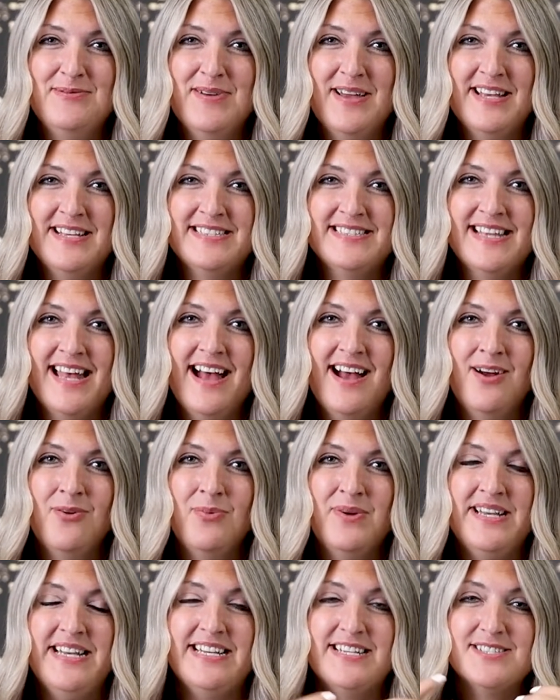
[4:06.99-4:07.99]
is that
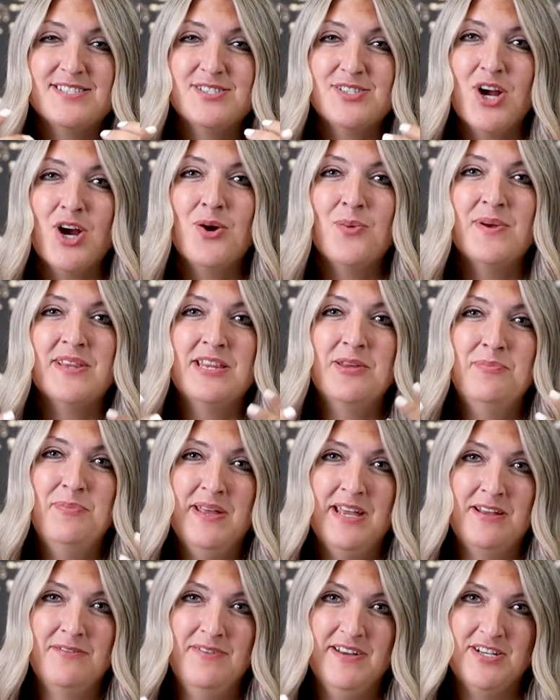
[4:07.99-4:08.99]
we need to start with the
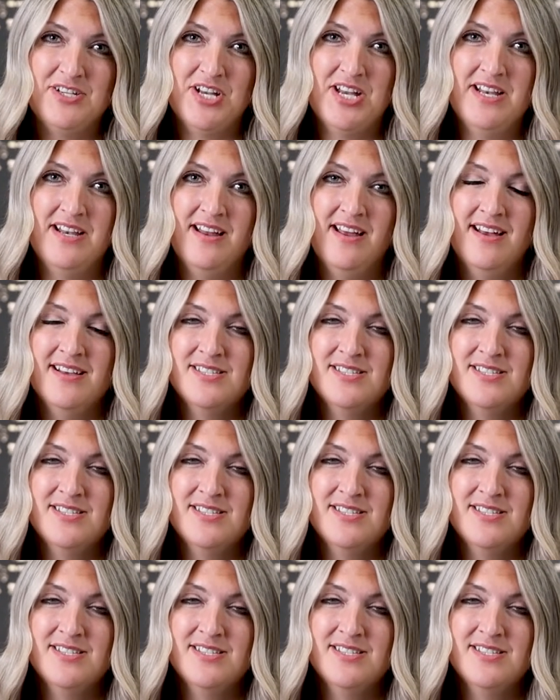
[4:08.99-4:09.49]
big vision.